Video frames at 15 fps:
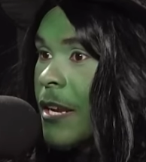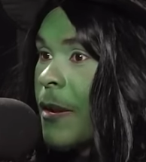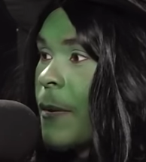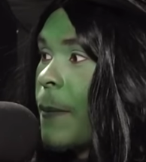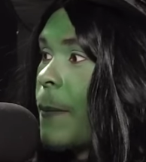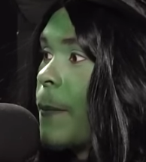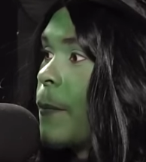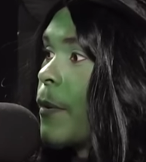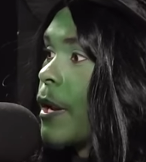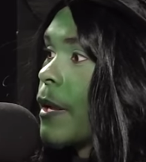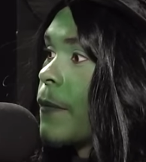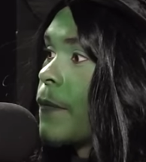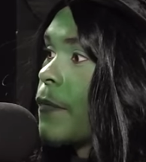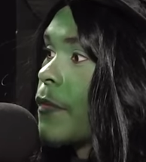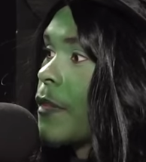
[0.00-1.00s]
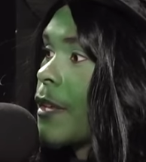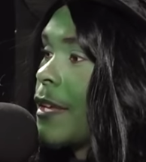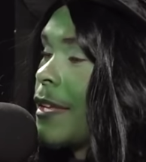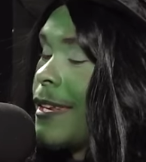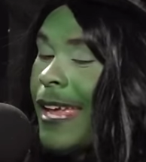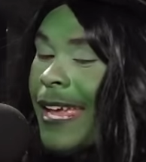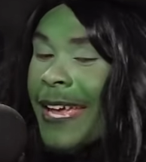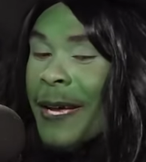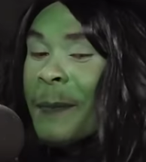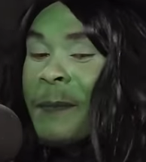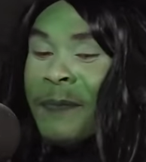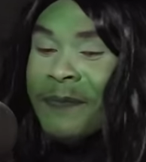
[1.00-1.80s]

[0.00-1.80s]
You still call but it, it pop? Huh. Damn.